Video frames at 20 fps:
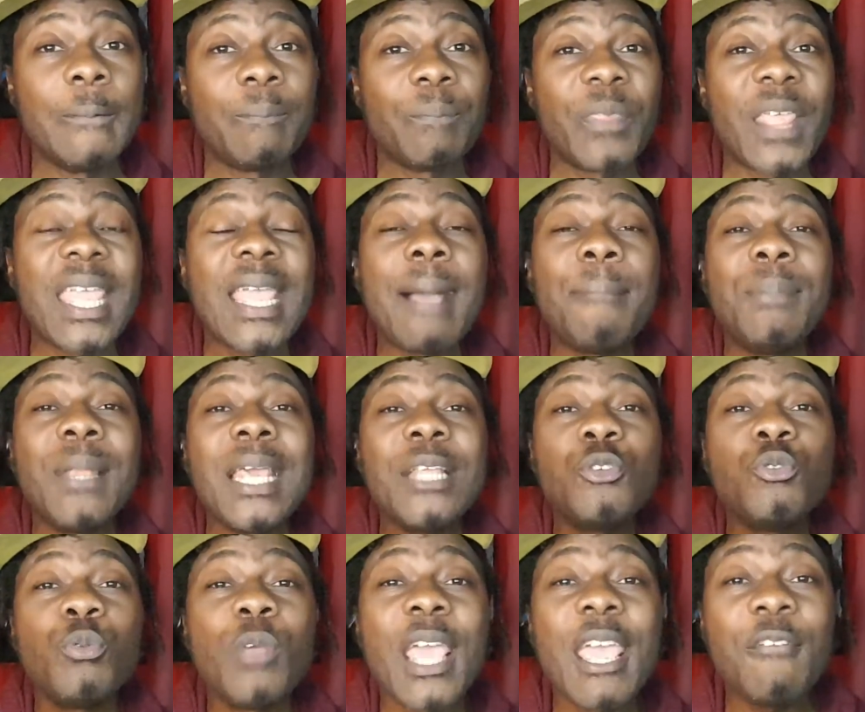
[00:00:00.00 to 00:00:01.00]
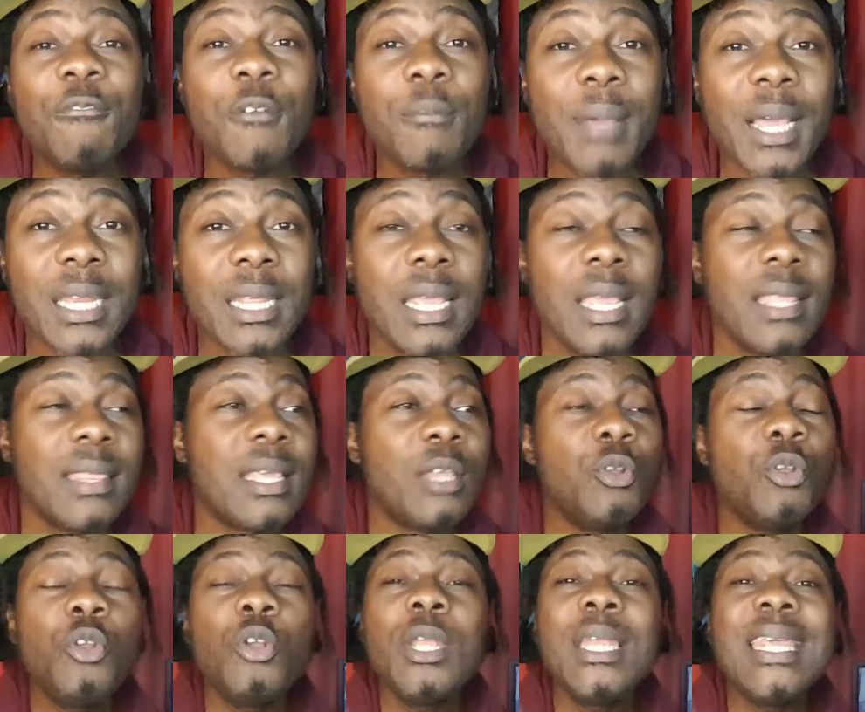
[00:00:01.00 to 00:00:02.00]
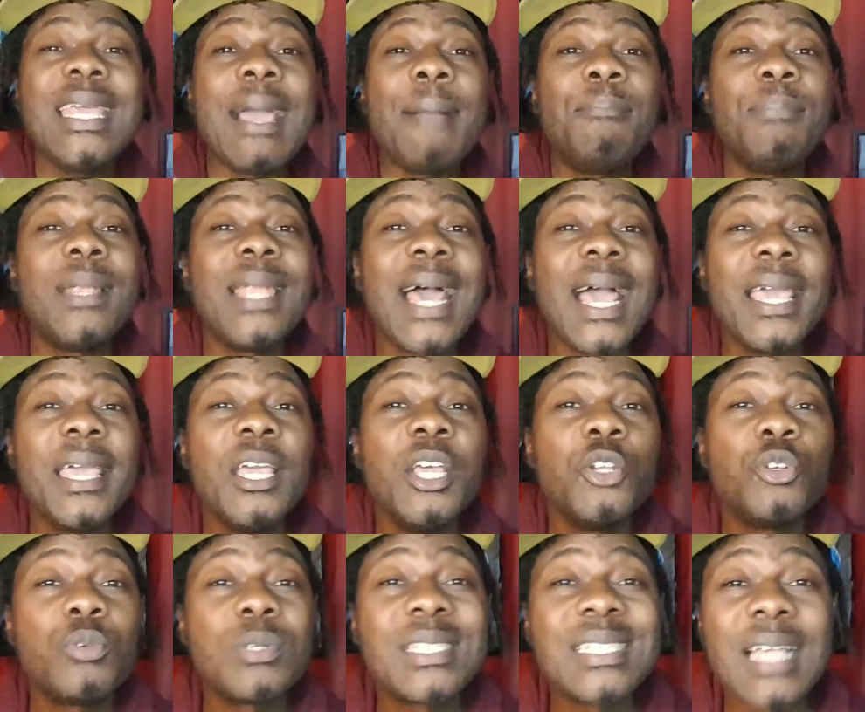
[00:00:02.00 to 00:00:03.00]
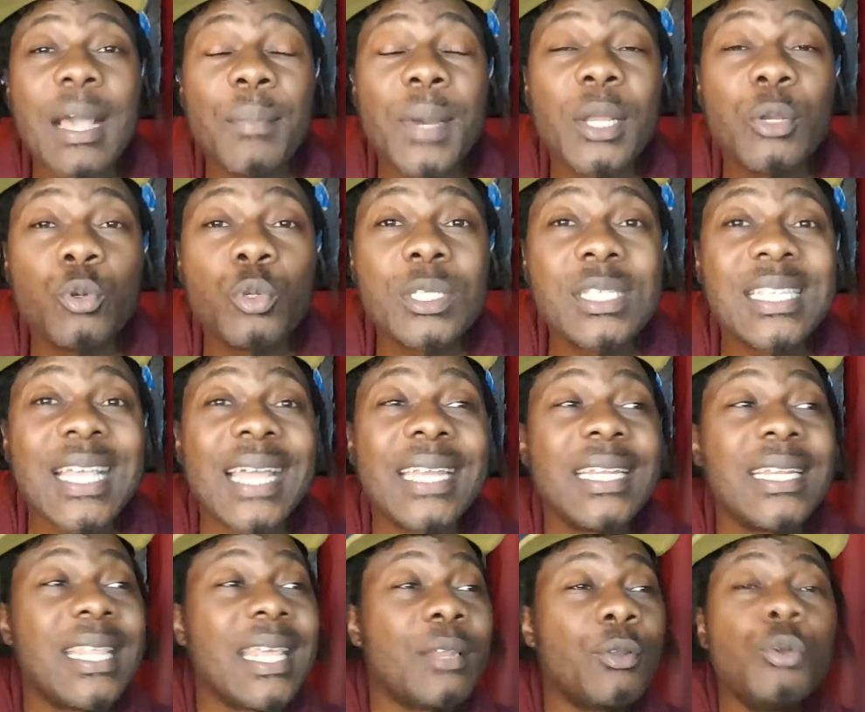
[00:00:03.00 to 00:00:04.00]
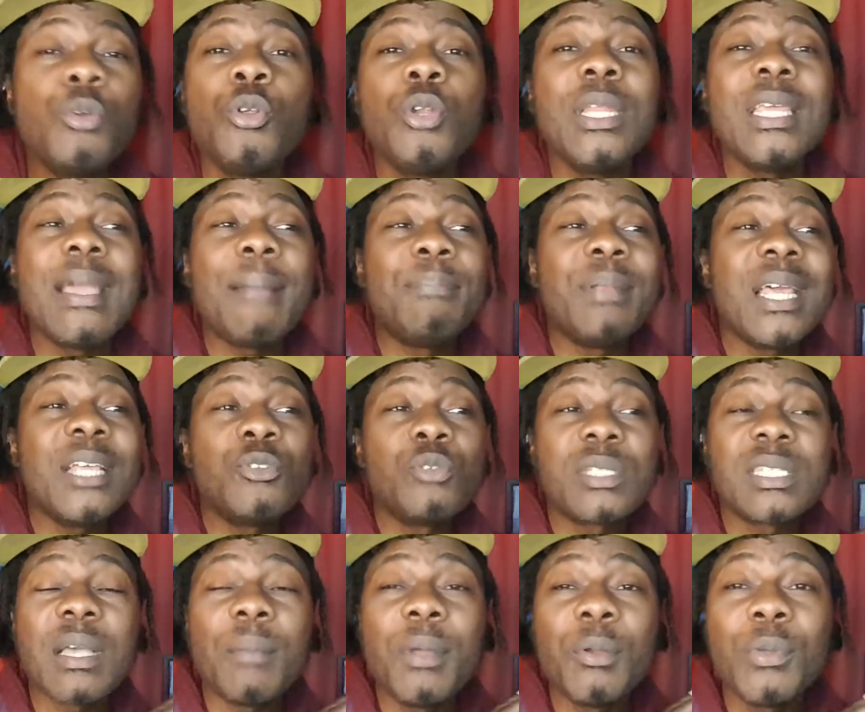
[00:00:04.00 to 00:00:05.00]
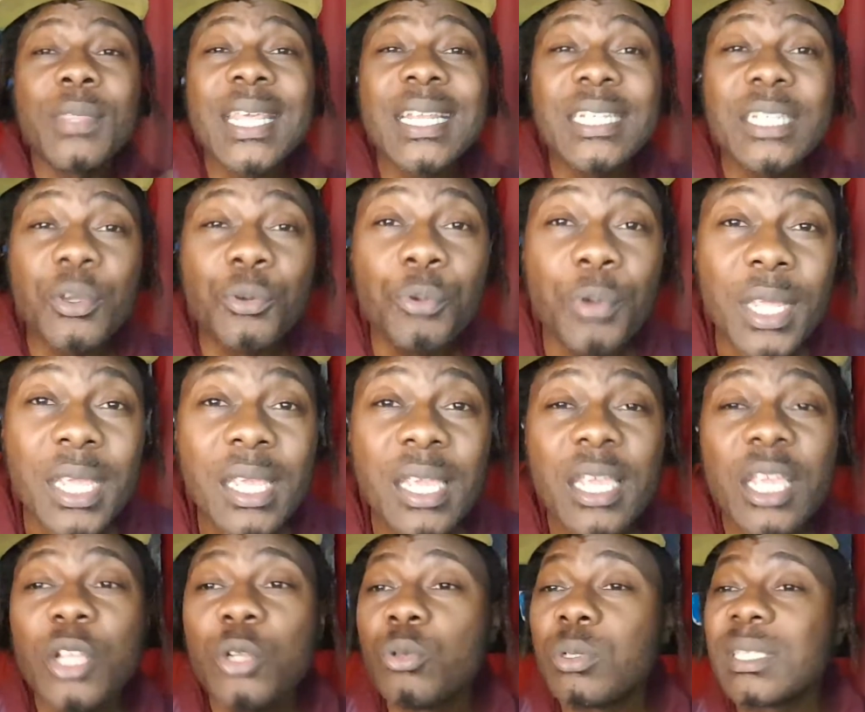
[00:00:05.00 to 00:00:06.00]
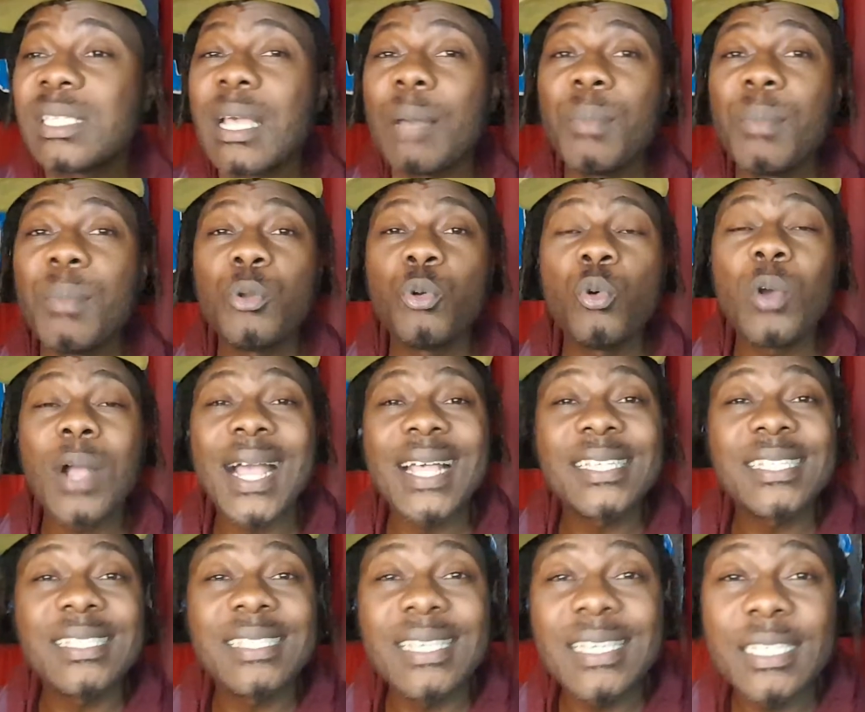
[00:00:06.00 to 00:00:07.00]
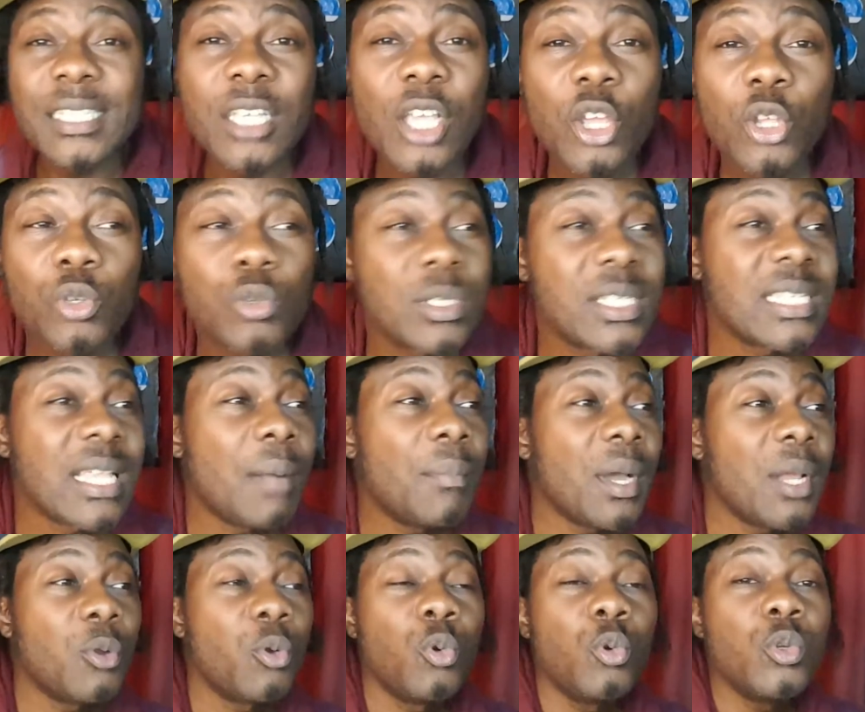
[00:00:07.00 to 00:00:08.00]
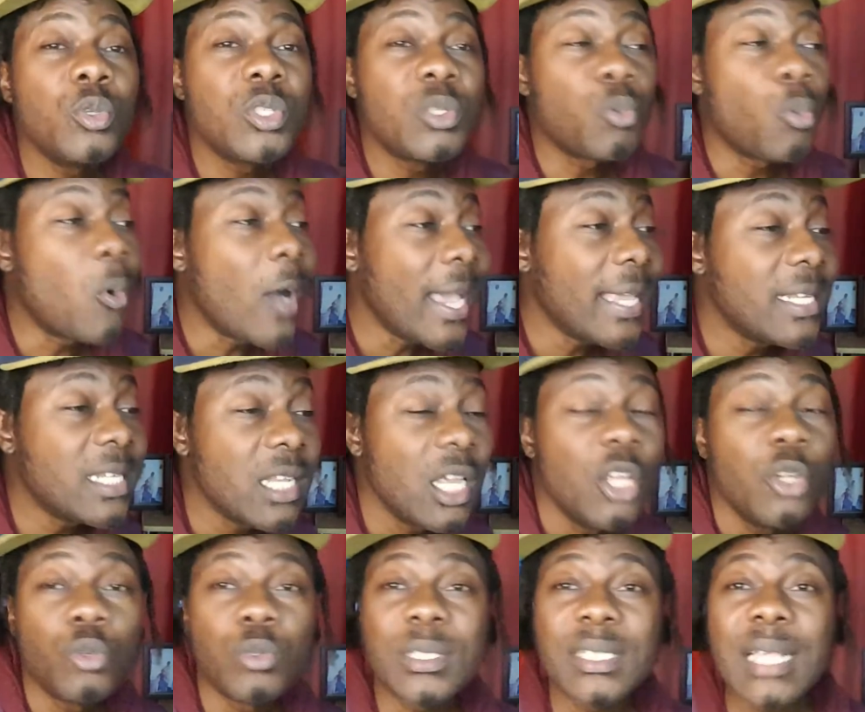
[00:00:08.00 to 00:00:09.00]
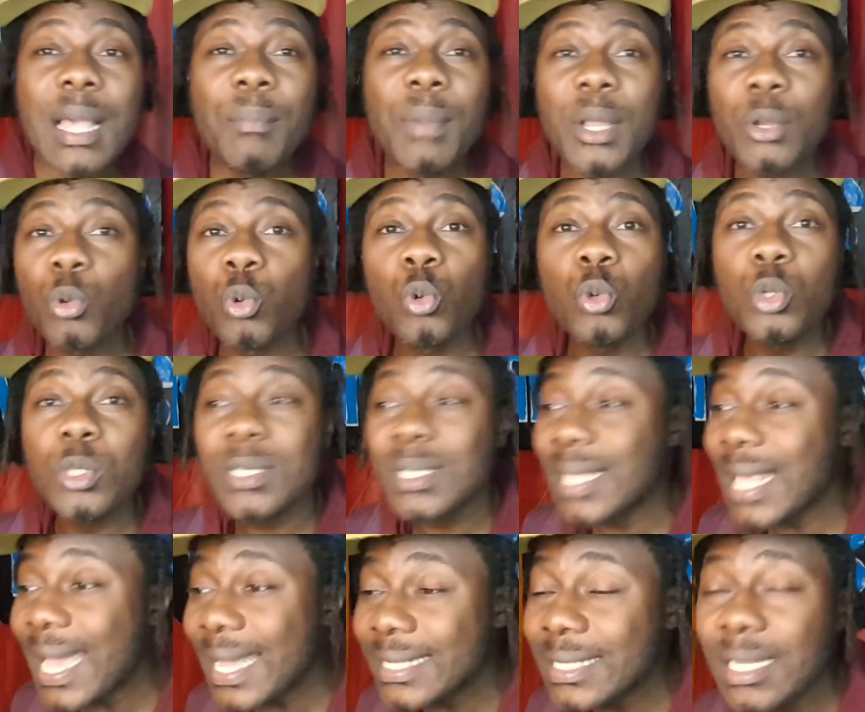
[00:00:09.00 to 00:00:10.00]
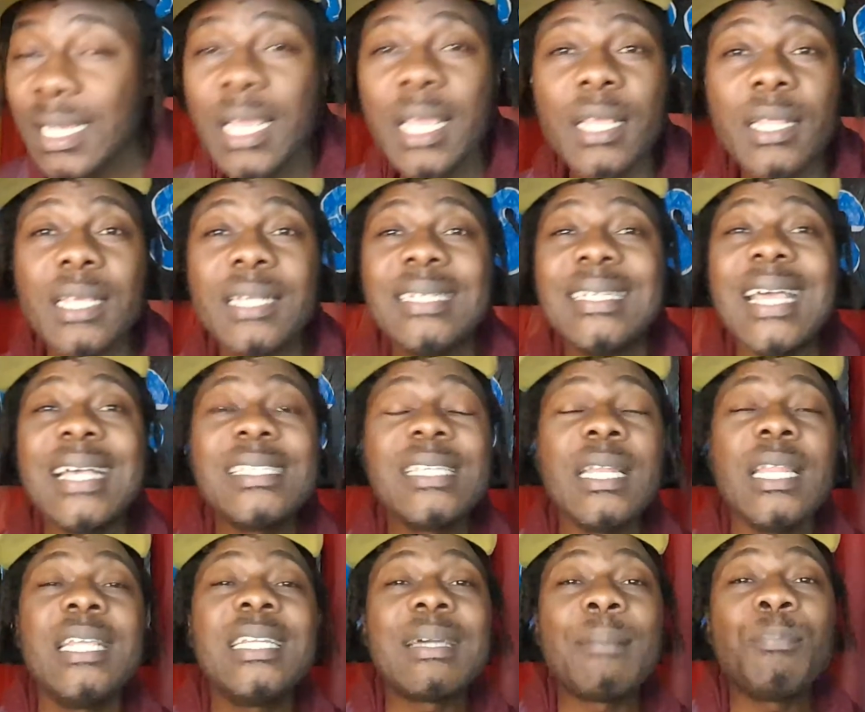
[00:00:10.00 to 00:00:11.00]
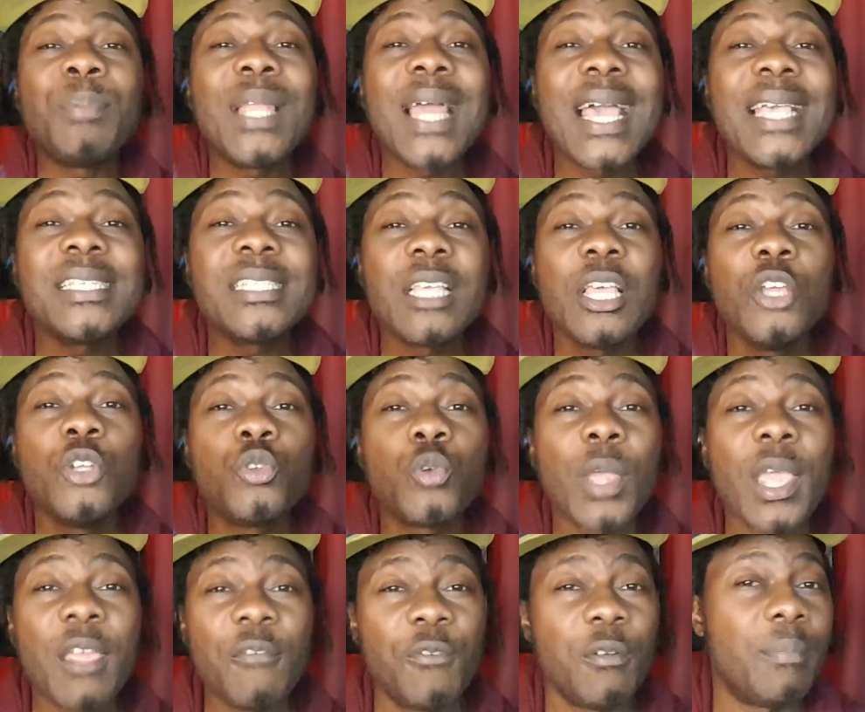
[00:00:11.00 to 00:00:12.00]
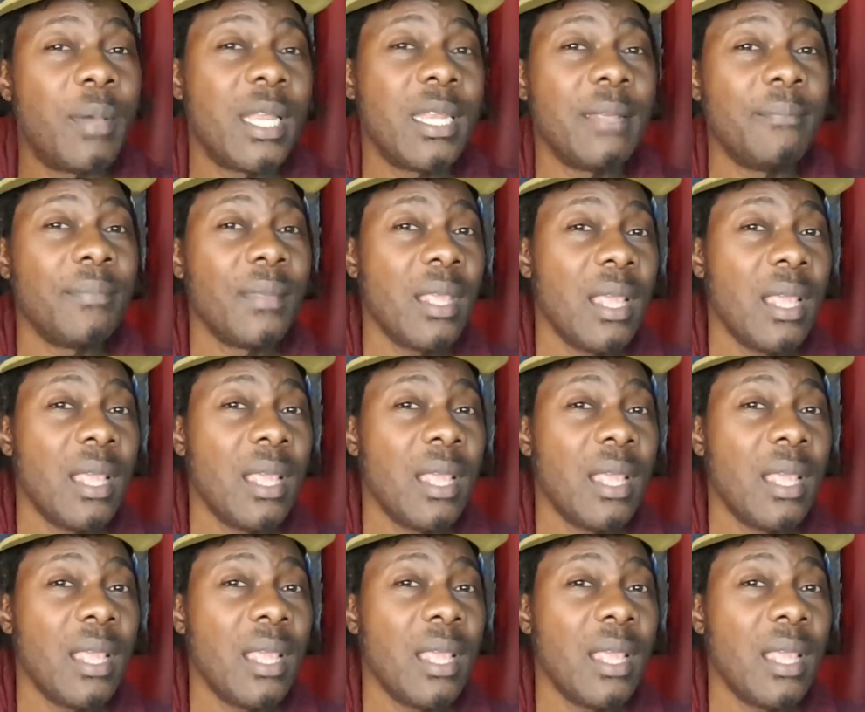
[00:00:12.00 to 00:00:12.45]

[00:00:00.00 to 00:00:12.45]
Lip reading: They apply to everybody. They don't only apply to someone who studied. They don't only apply to someone with a degree, to someone who has this, to someone who's white, to someone who's that. It applies to everybody.